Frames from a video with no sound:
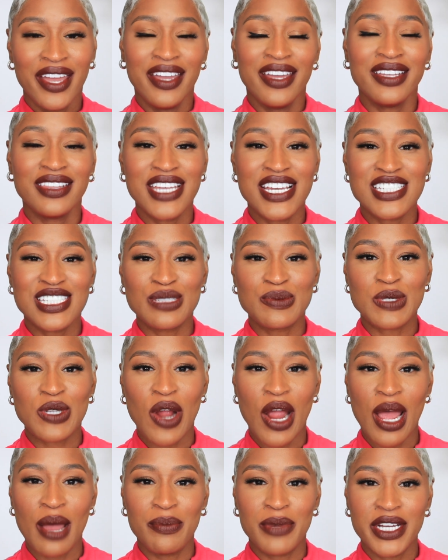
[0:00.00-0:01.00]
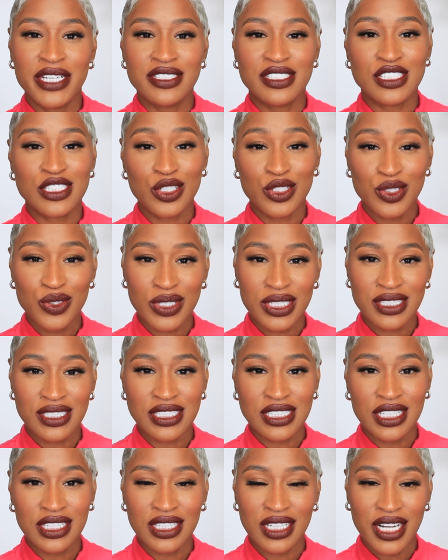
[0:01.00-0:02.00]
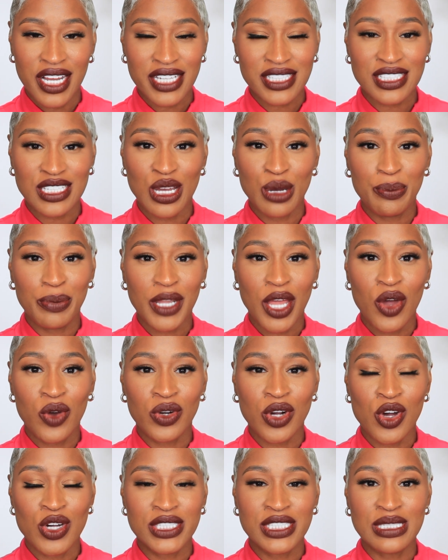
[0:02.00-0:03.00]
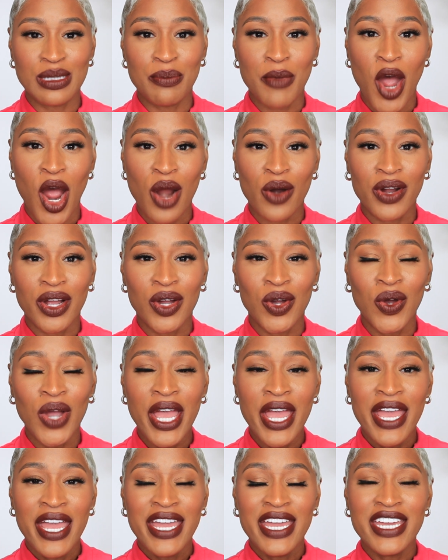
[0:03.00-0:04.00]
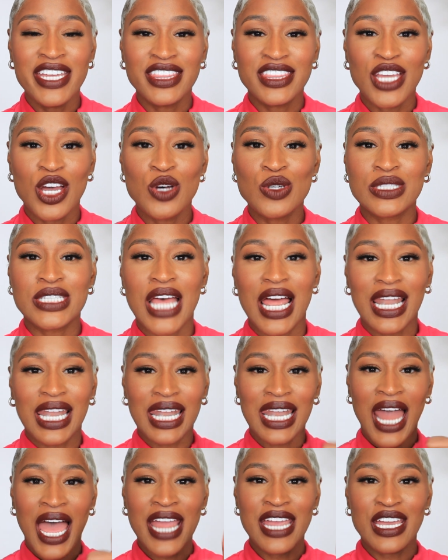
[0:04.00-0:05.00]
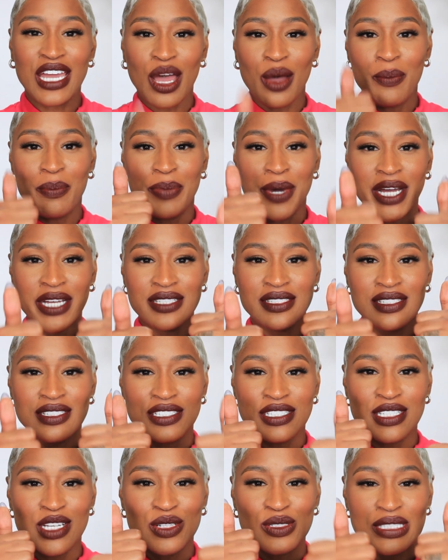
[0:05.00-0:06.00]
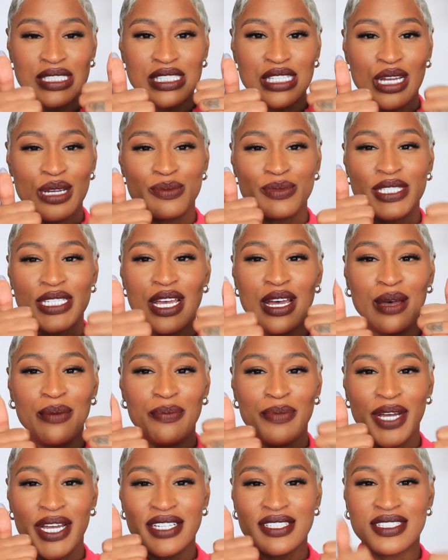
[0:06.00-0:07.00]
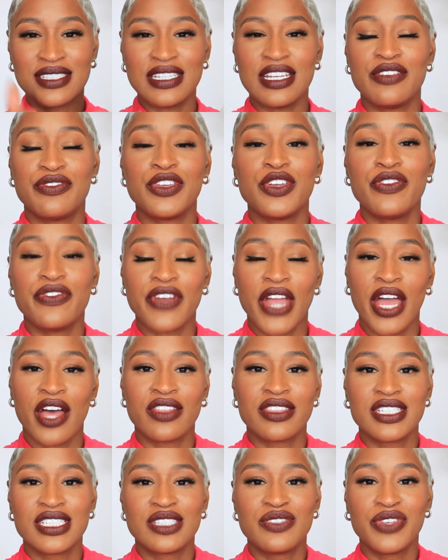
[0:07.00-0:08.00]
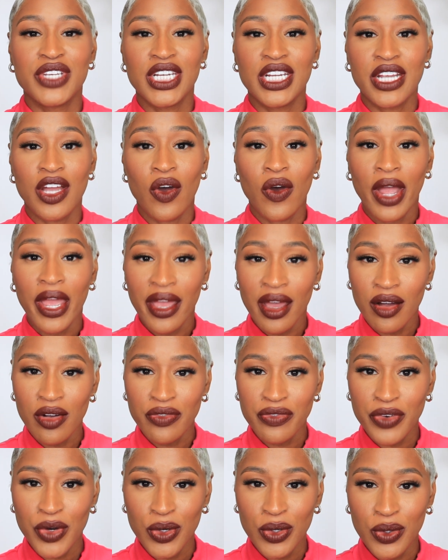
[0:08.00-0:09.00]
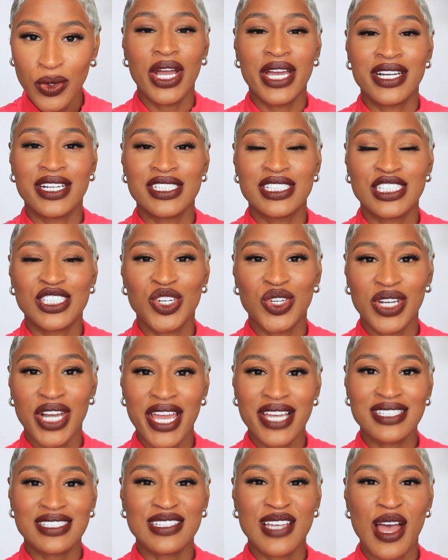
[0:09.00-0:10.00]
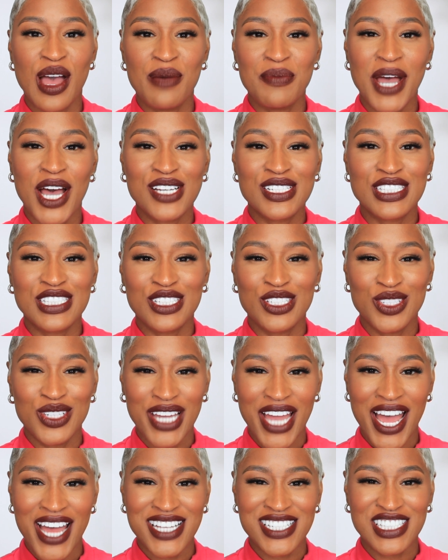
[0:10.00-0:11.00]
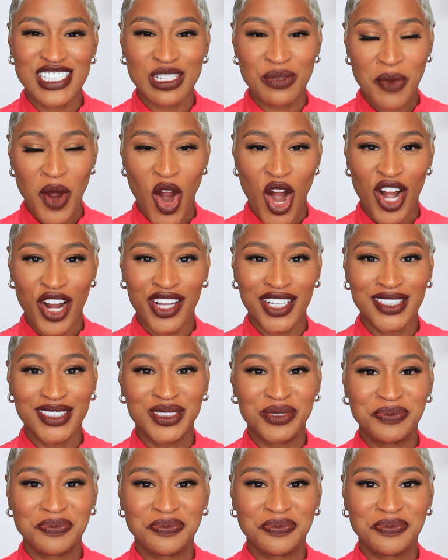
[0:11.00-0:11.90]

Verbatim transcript: hit that subscribe button so you can see the next upload on tomorrow. Hit those like buttons, those thumbs up buttons if you found this video helpful. And until next time, I'll see you guys tomorrow.